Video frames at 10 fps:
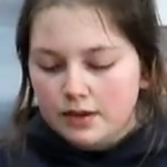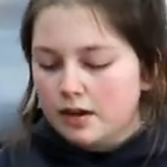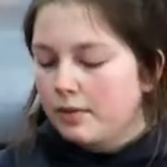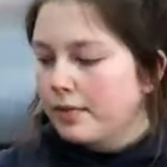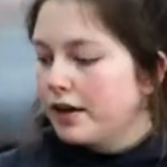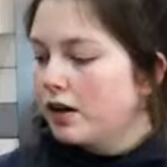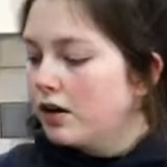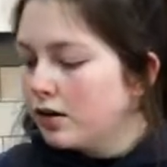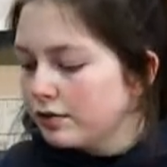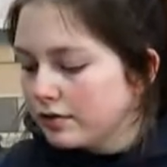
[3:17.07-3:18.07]
a bit
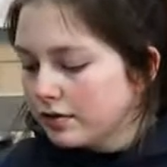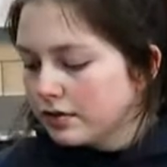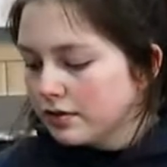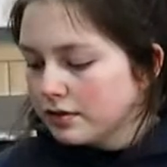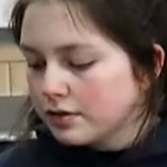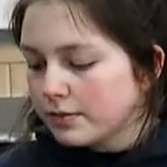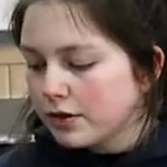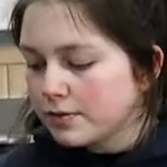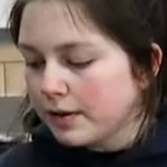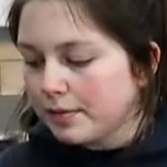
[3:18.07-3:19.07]
of
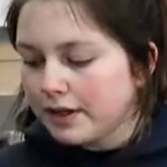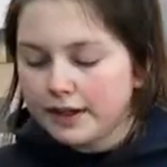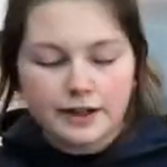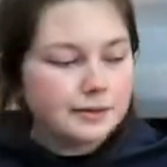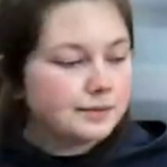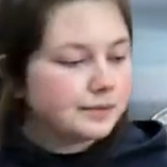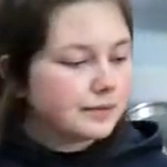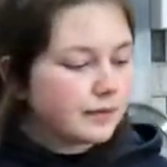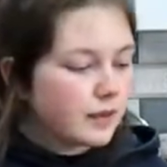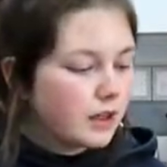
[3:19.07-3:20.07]
smoked paprika
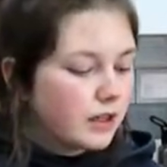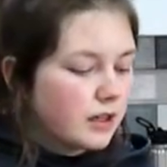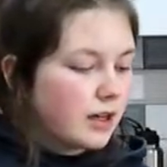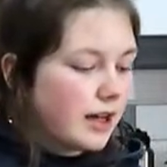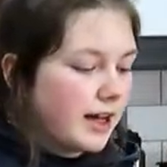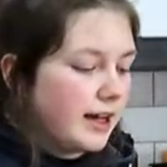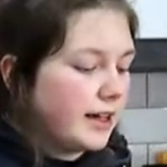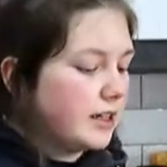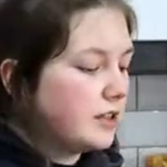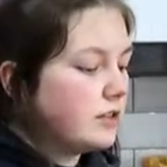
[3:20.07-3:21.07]

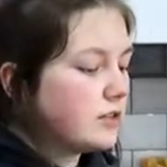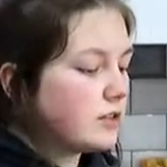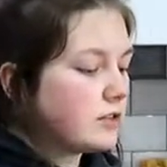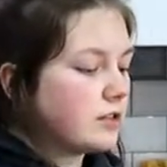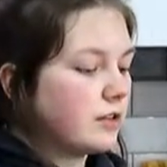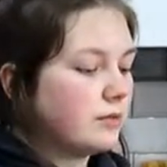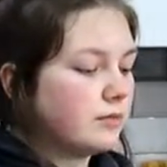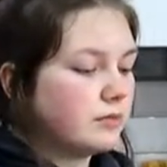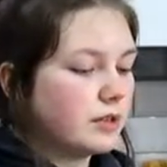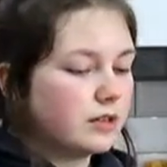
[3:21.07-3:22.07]
and
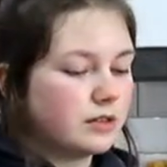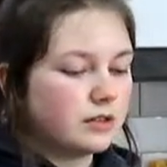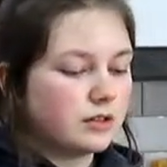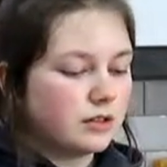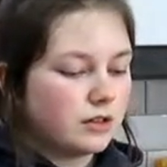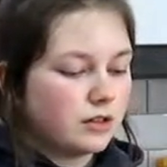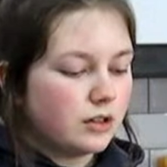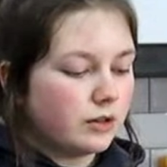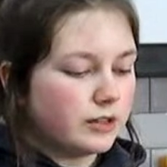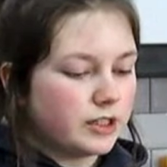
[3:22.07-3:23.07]
some,
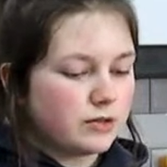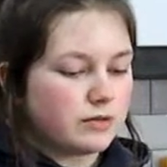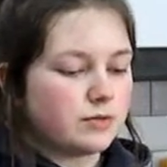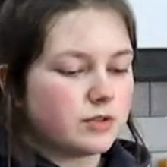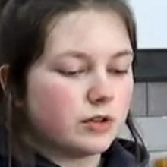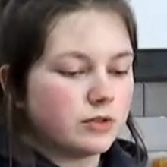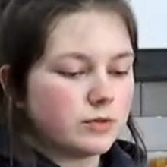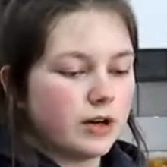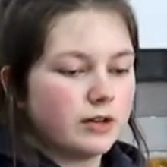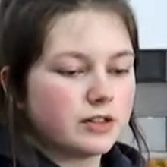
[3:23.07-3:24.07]
I need to have some salt as
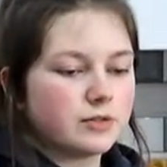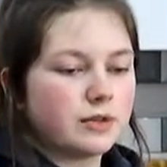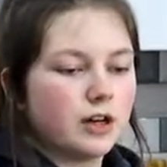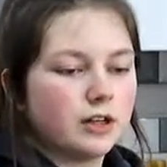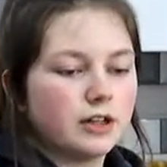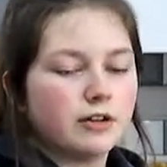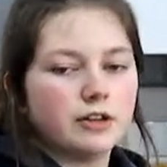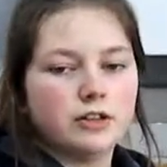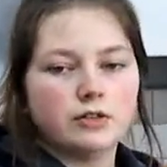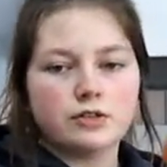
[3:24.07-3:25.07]
well, and some garlic
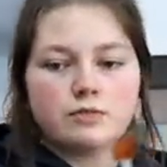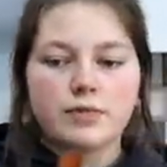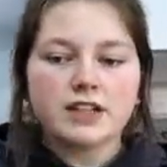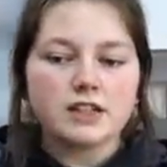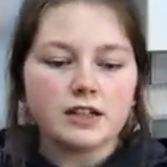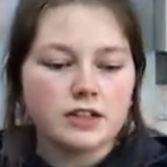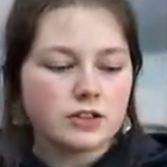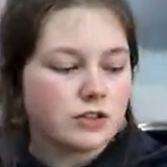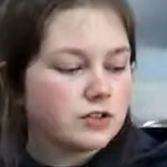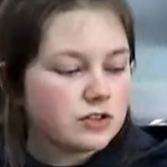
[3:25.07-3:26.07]
granules. Basically
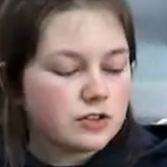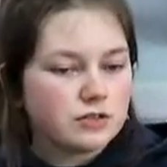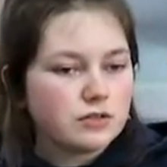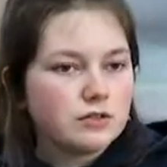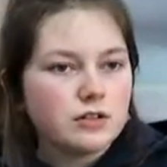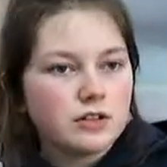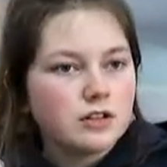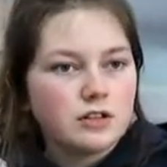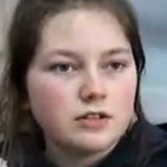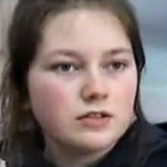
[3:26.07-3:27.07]
just
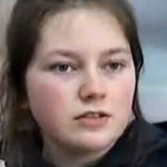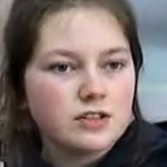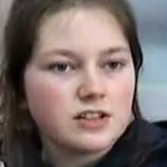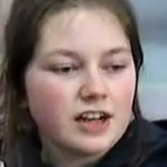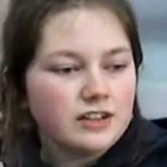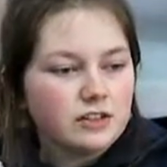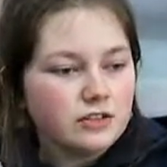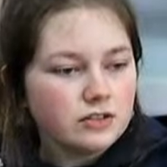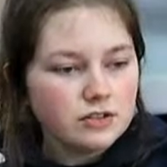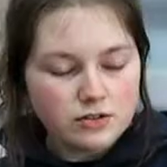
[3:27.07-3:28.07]
the
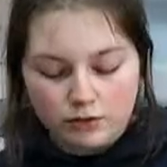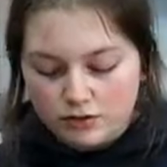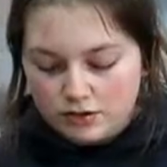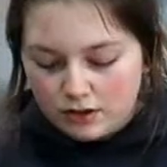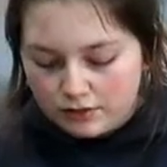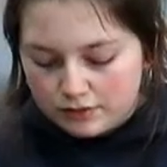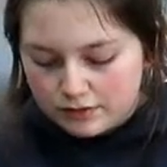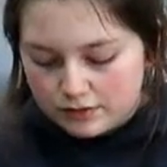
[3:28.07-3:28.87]
standard sort of stuff.